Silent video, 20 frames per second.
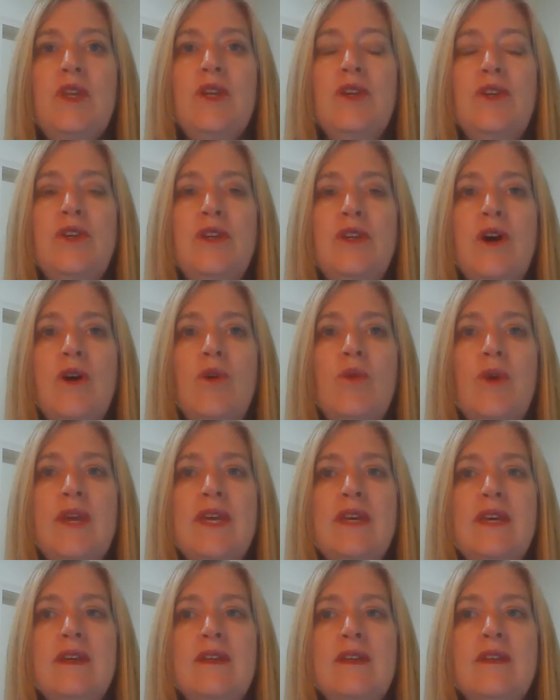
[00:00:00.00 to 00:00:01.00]

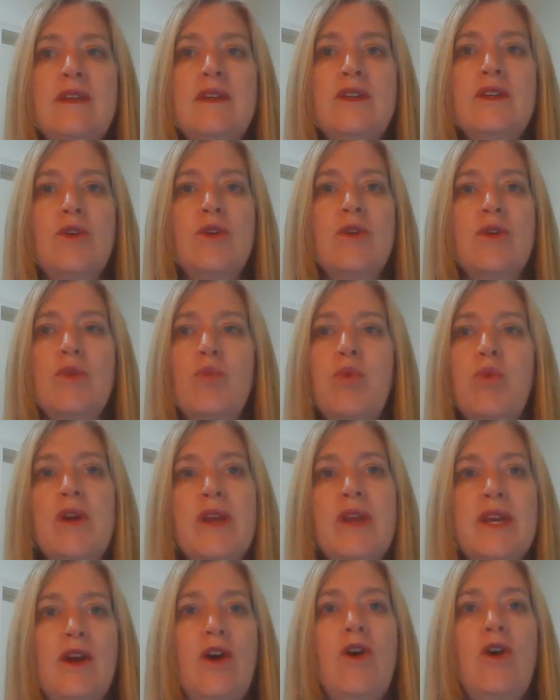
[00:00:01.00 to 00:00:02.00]
in your
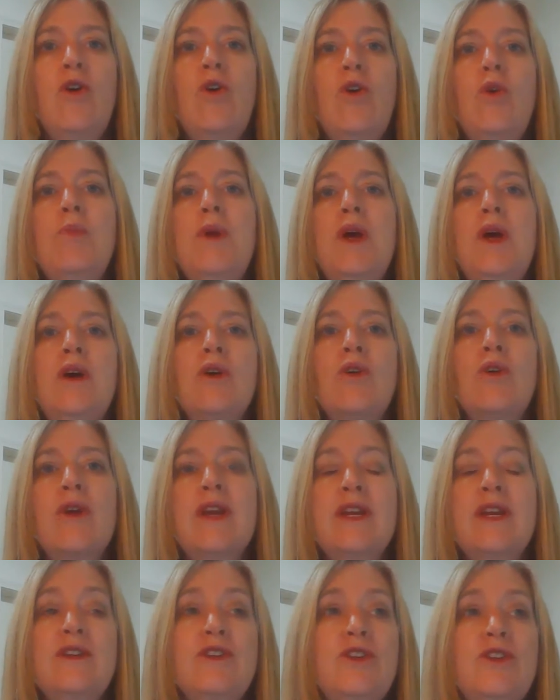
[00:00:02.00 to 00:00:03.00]
work at home or
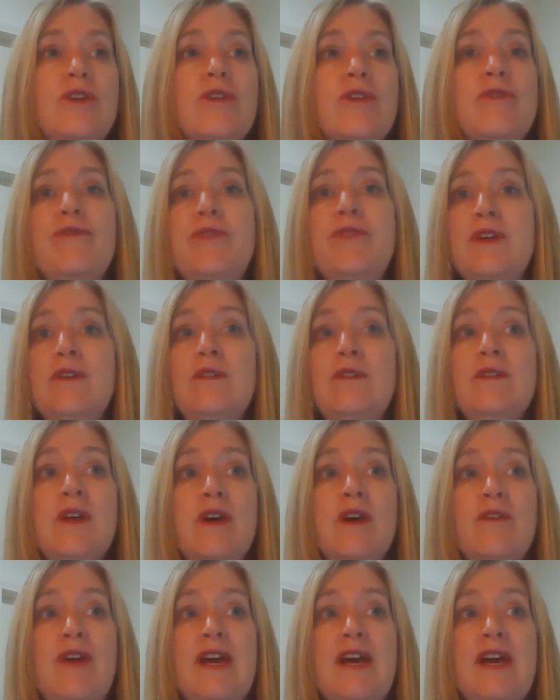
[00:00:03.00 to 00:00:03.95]
in your field of